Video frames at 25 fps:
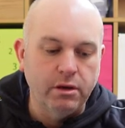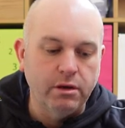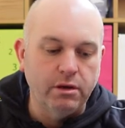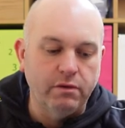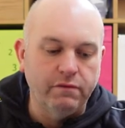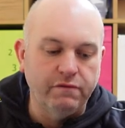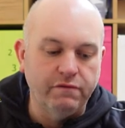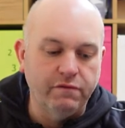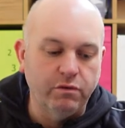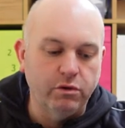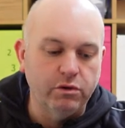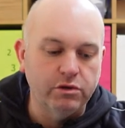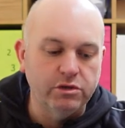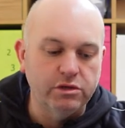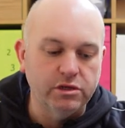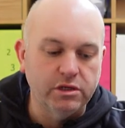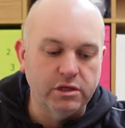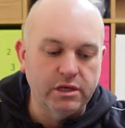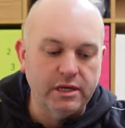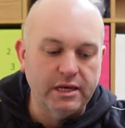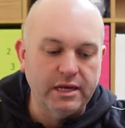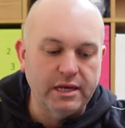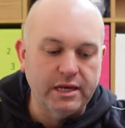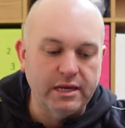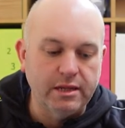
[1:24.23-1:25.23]

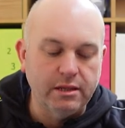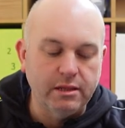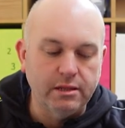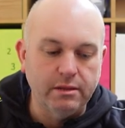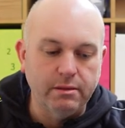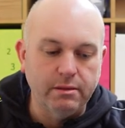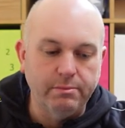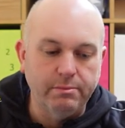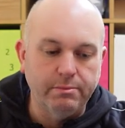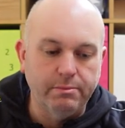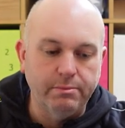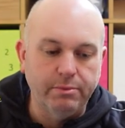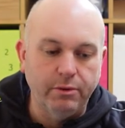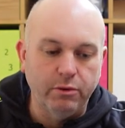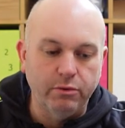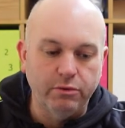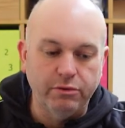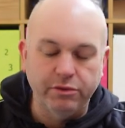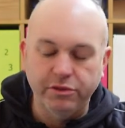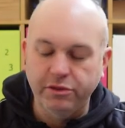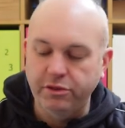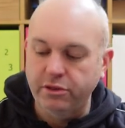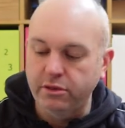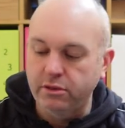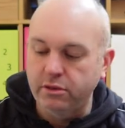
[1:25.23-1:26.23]
Unfortunately,
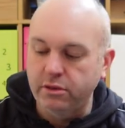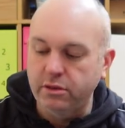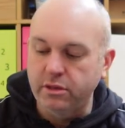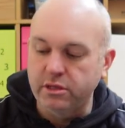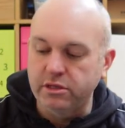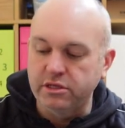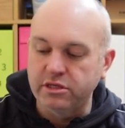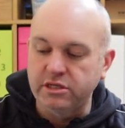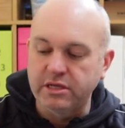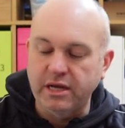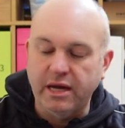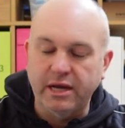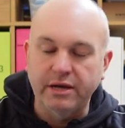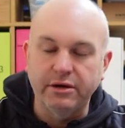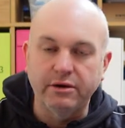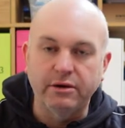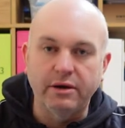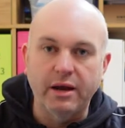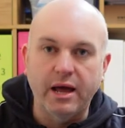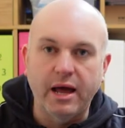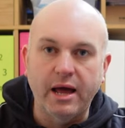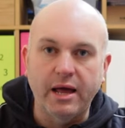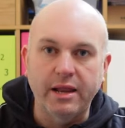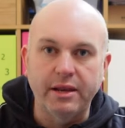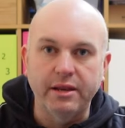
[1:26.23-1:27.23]
both the standard
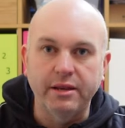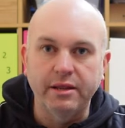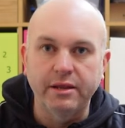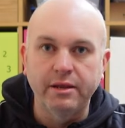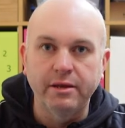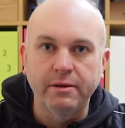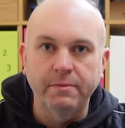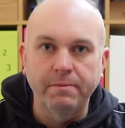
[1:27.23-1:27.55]
and